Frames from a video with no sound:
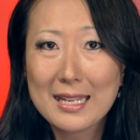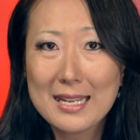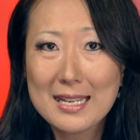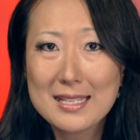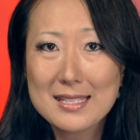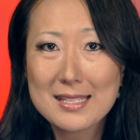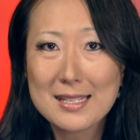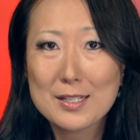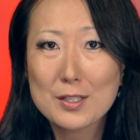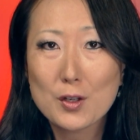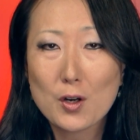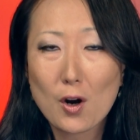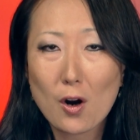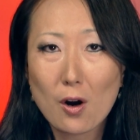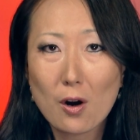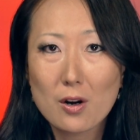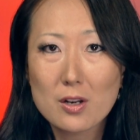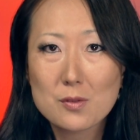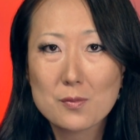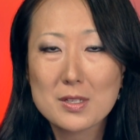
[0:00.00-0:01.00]
kids in
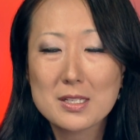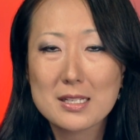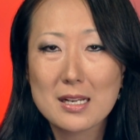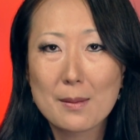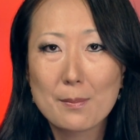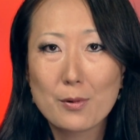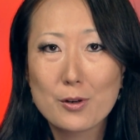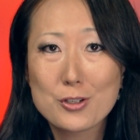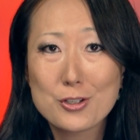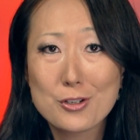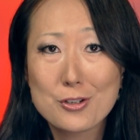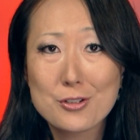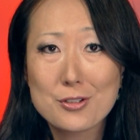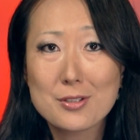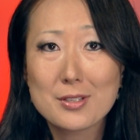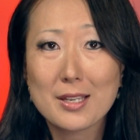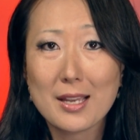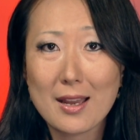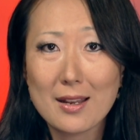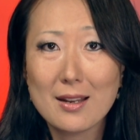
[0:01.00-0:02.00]
cars when
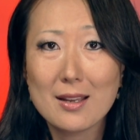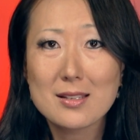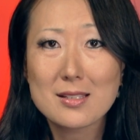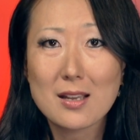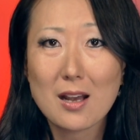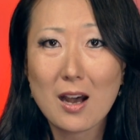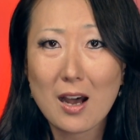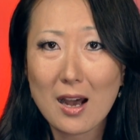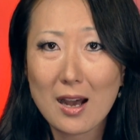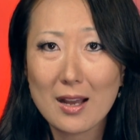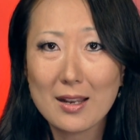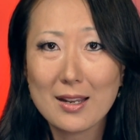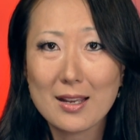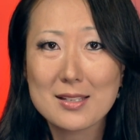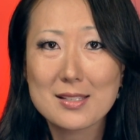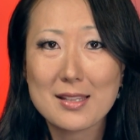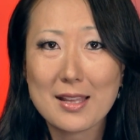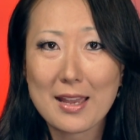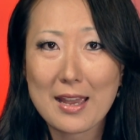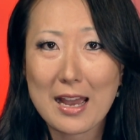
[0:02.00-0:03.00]
temperatures get as hot
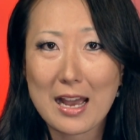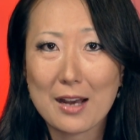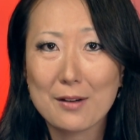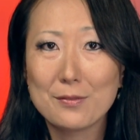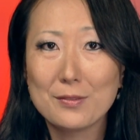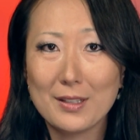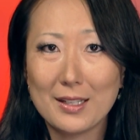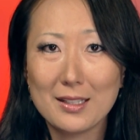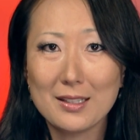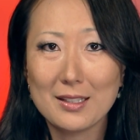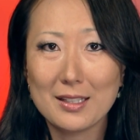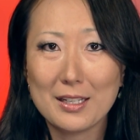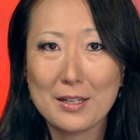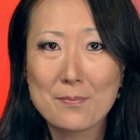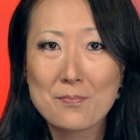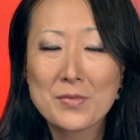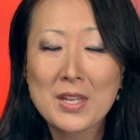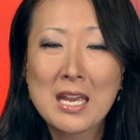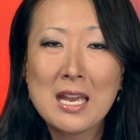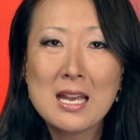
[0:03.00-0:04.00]
as they have lately.
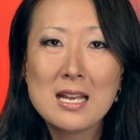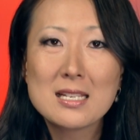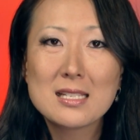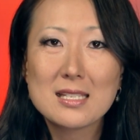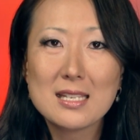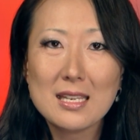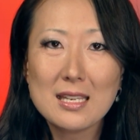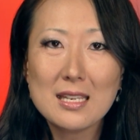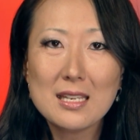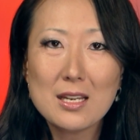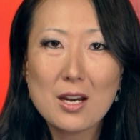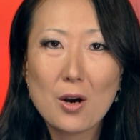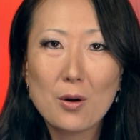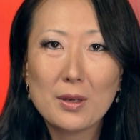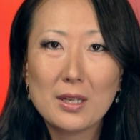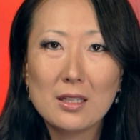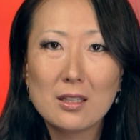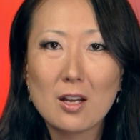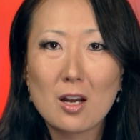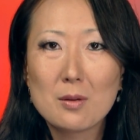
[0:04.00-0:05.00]

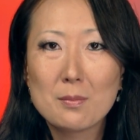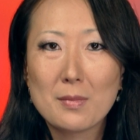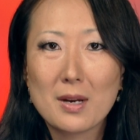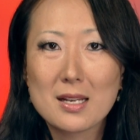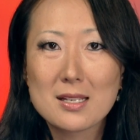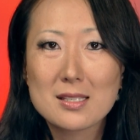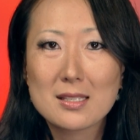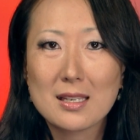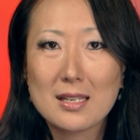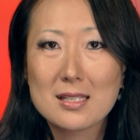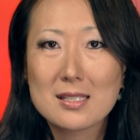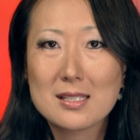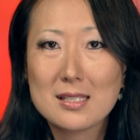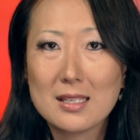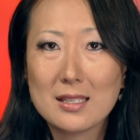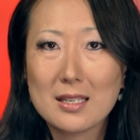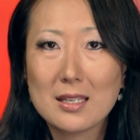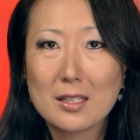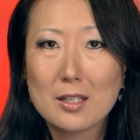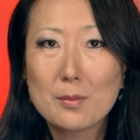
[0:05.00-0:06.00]
CEO Elon Musk is
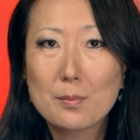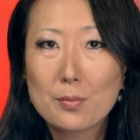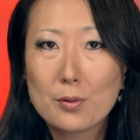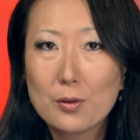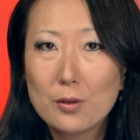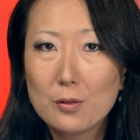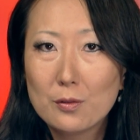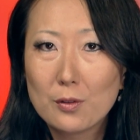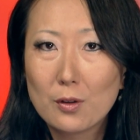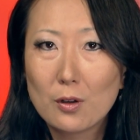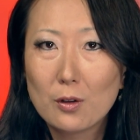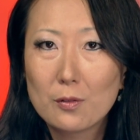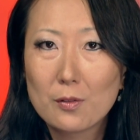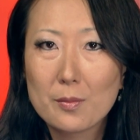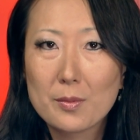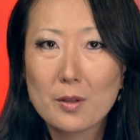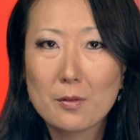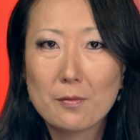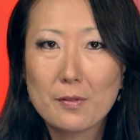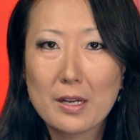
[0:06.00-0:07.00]
seeking approval
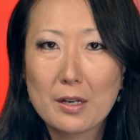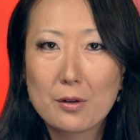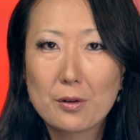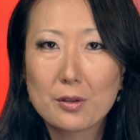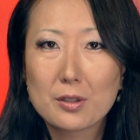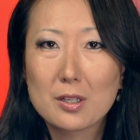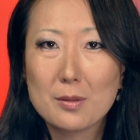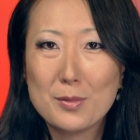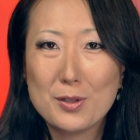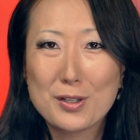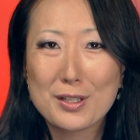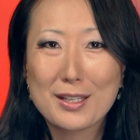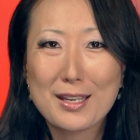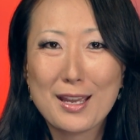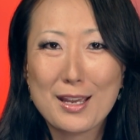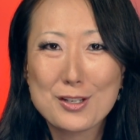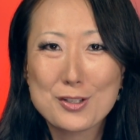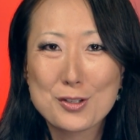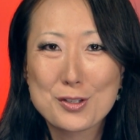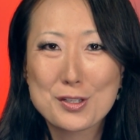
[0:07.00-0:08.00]
from the Federal
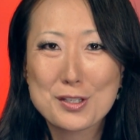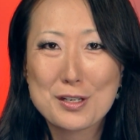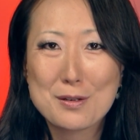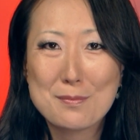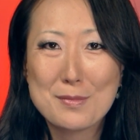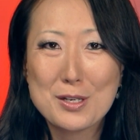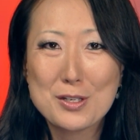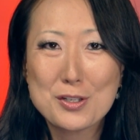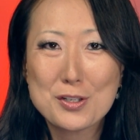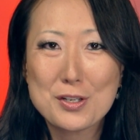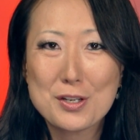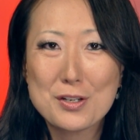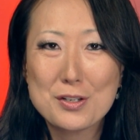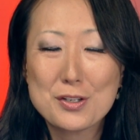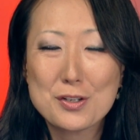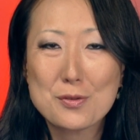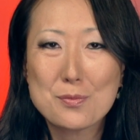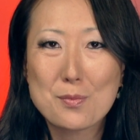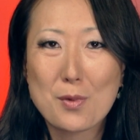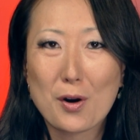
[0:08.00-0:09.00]
Communications Commission
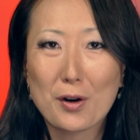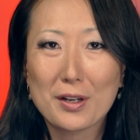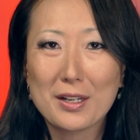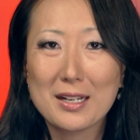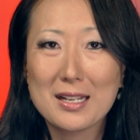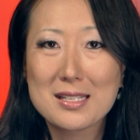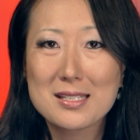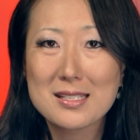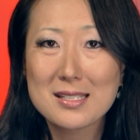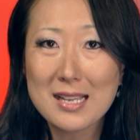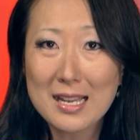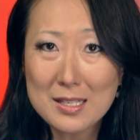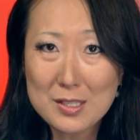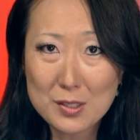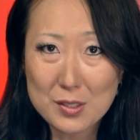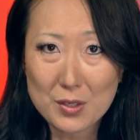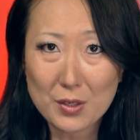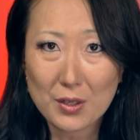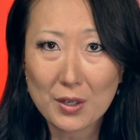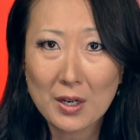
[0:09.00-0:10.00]
to market a
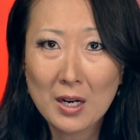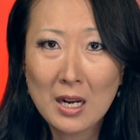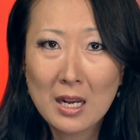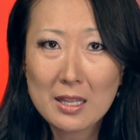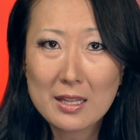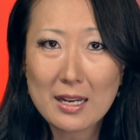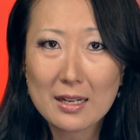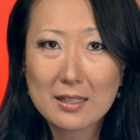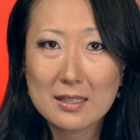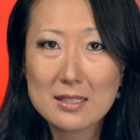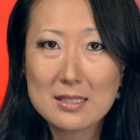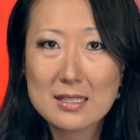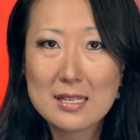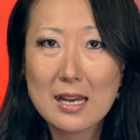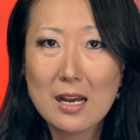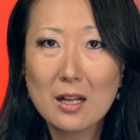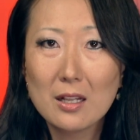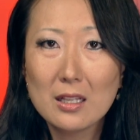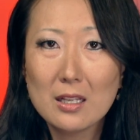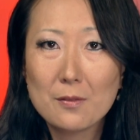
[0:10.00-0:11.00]
sensor that could
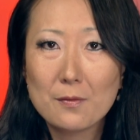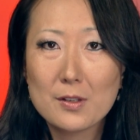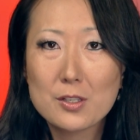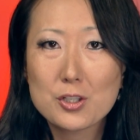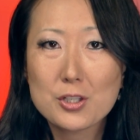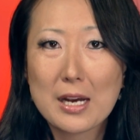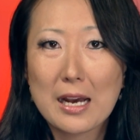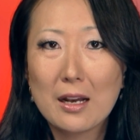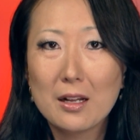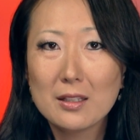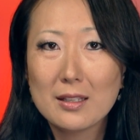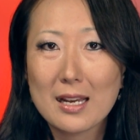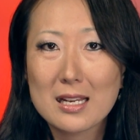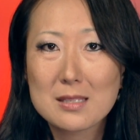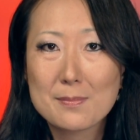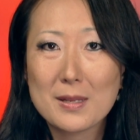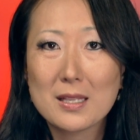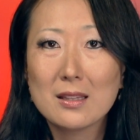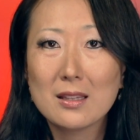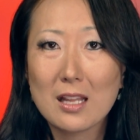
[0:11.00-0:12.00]
tell if a child
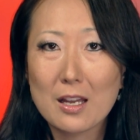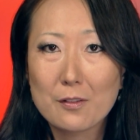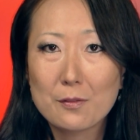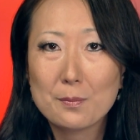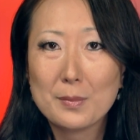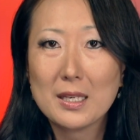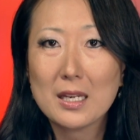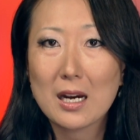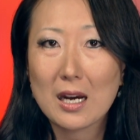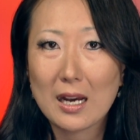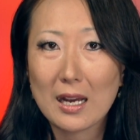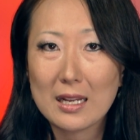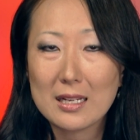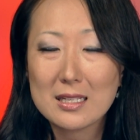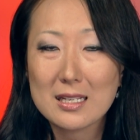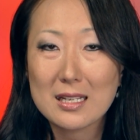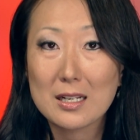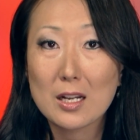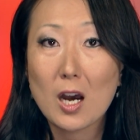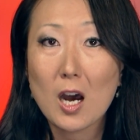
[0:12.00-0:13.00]
has been left behind
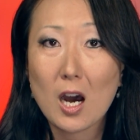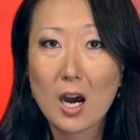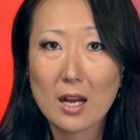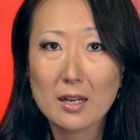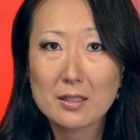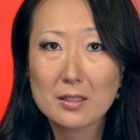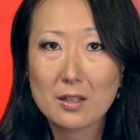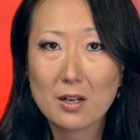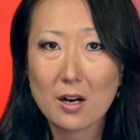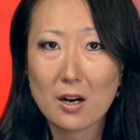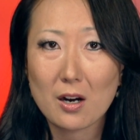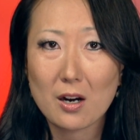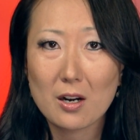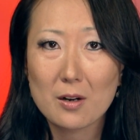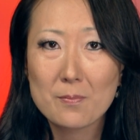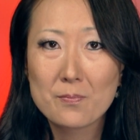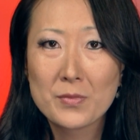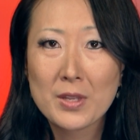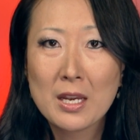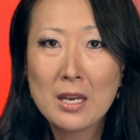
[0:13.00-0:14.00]
in a hot car.
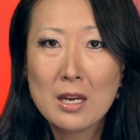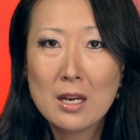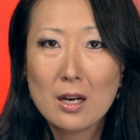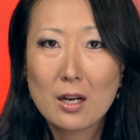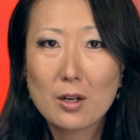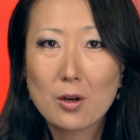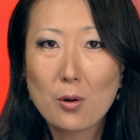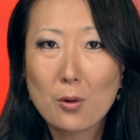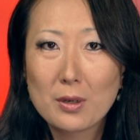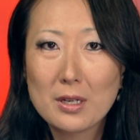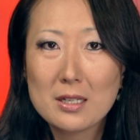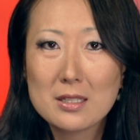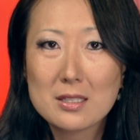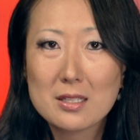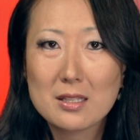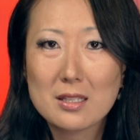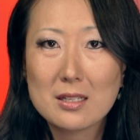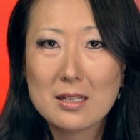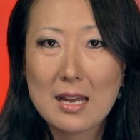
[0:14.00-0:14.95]
According to the